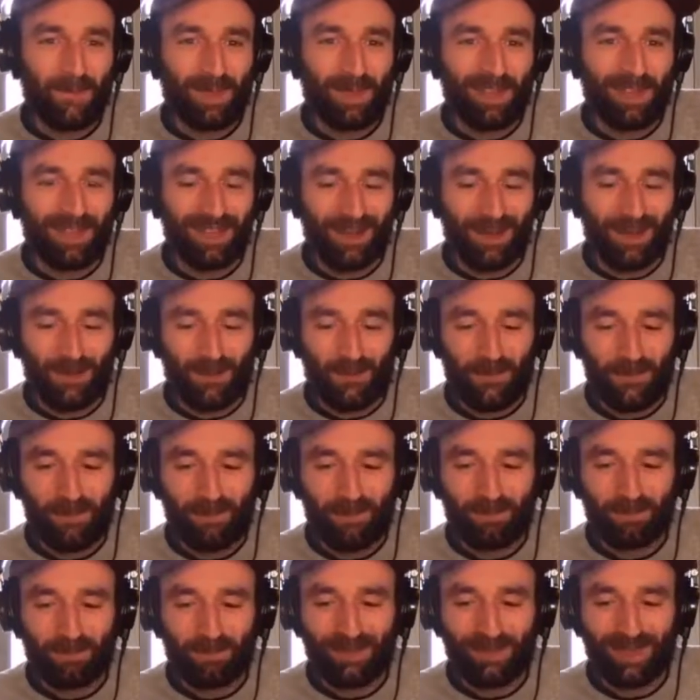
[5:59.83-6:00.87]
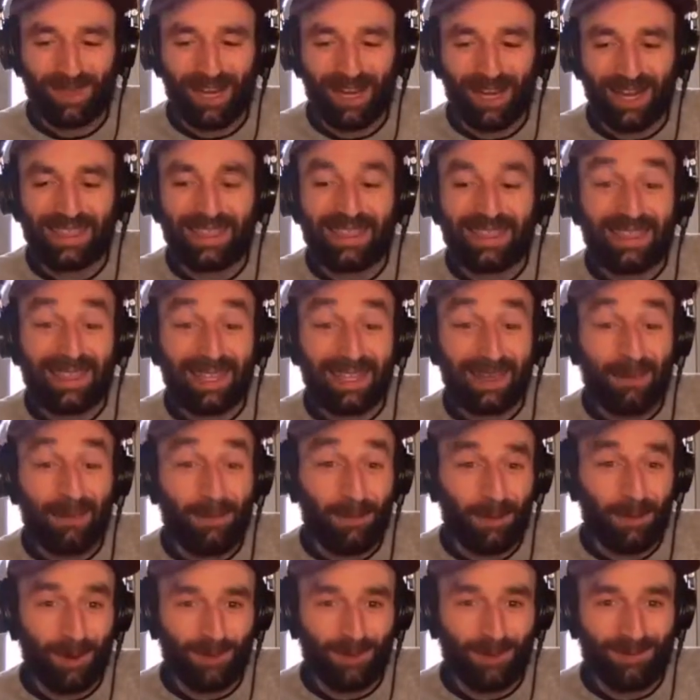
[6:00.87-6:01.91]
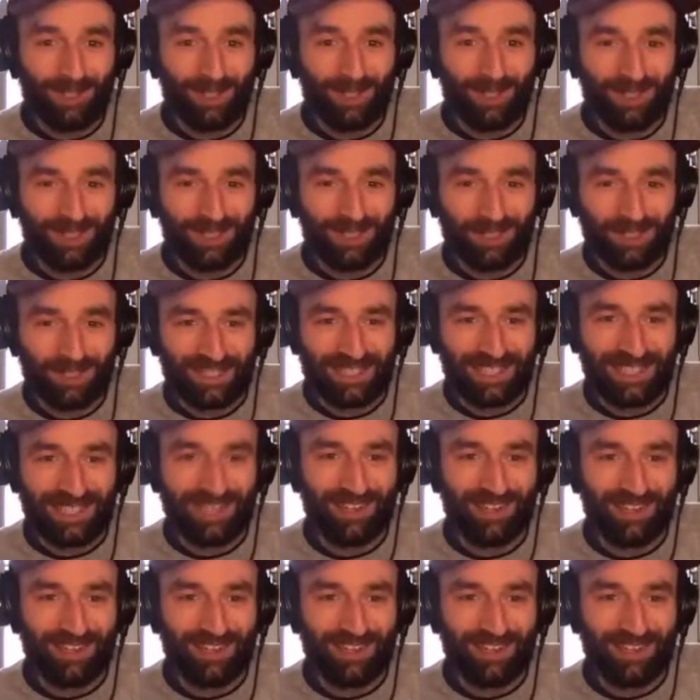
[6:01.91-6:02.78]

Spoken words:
And I think part of the electricity around